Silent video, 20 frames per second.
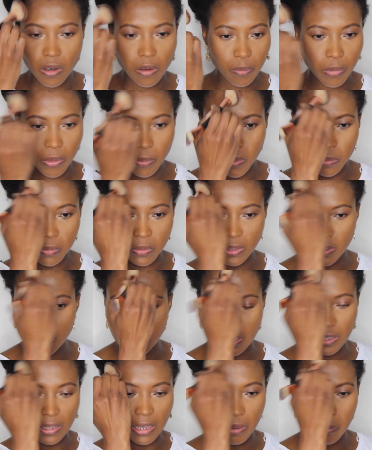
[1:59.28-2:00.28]
I probably wouldn't
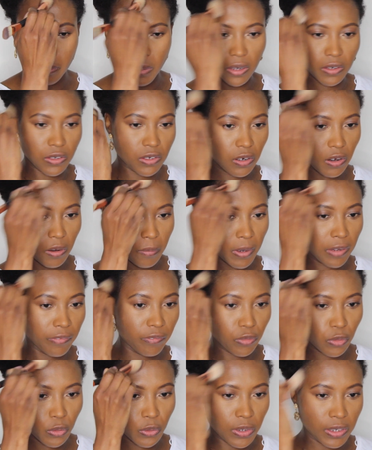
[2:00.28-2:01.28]
see that much on my
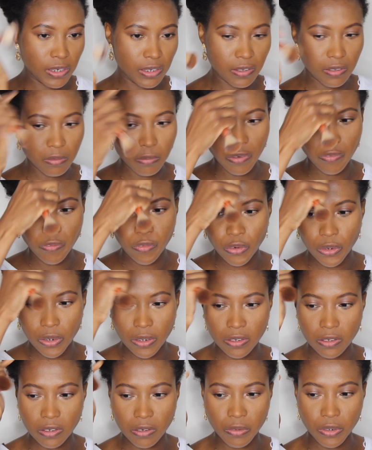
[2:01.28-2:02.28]
forehead because my
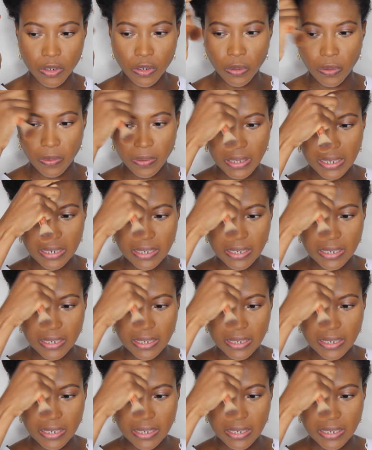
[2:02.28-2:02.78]
forehead has already got